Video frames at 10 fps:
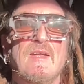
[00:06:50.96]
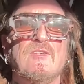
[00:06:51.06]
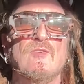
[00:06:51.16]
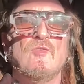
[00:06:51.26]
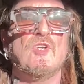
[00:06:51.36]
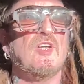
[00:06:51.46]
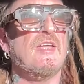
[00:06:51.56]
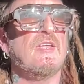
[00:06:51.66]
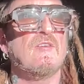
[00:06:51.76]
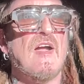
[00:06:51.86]
get the
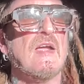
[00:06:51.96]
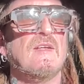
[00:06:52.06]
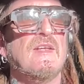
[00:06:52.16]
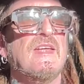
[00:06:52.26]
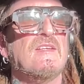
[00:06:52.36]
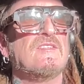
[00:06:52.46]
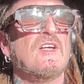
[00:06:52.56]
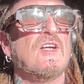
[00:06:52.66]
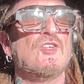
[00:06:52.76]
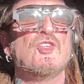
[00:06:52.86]
kind of
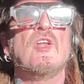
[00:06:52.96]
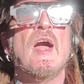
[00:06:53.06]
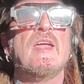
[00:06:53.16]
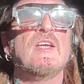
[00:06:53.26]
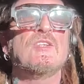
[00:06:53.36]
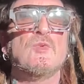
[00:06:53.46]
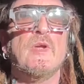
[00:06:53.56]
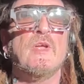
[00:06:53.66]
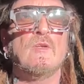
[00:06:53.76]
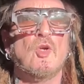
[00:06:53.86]
accolades that Shania
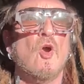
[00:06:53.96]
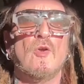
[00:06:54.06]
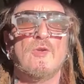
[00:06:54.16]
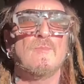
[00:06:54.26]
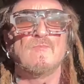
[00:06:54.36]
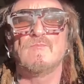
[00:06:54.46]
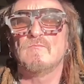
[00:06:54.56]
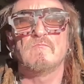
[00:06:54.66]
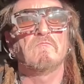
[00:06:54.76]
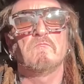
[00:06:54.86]
Twain got.
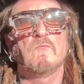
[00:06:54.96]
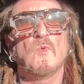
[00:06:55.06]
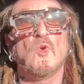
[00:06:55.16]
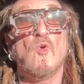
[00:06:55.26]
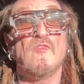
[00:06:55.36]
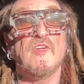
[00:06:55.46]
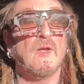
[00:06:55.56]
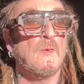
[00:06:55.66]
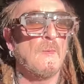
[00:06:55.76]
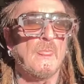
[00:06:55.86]
Go
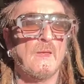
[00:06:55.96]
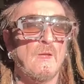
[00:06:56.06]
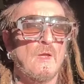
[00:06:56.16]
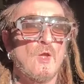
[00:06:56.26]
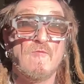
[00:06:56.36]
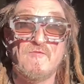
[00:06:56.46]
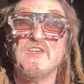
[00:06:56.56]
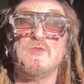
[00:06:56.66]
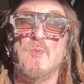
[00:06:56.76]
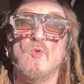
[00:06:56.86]
figure.
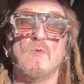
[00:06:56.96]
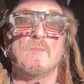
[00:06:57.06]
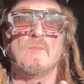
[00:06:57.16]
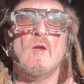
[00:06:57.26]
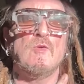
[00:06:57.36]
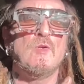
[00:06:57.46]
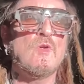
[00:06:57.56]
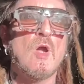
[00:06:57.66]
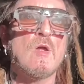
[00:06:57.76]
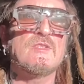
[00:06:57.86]
Fishbone. Now,
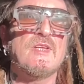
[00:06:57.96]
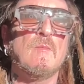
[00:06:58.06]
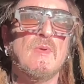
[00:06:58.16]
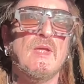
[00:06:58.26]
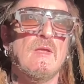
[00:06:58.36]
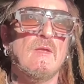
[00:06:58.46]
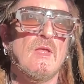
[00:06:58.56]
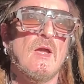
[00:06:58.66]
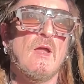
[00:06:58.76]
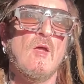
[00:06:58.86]
you can't tell me
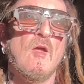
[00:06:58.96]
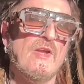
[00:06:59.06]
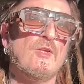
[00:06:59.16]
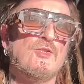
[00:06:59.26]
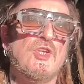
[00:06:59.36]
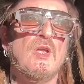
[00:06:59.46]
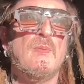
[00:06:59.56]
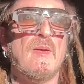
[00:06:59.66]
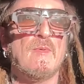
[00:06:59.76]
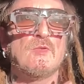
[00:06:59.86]
that Red Hot
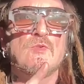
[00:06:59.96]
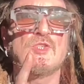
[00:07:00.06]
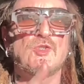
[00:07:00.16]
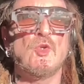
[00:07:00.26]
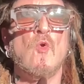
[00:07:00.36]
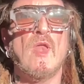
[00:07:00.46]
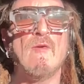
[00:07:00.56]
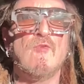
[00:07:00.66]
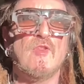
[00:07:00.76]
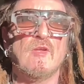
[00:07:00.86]
Chili Peppers, who
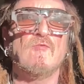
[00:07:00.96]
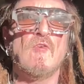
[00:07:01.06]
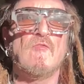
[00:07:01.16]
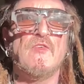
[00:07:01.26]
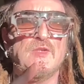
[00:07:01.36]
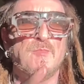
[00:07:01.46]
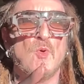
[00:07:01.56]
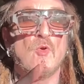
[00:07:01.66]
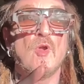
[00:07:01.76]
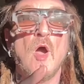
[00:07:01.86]
stole everything from
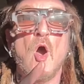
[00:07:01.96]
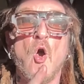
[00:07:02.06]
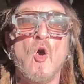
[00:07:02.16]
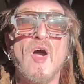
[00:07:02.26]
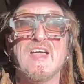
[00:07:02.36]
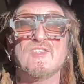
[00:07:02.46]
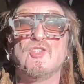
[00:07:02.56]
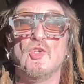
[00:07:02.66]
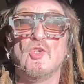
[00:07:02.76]
Fishbone, are as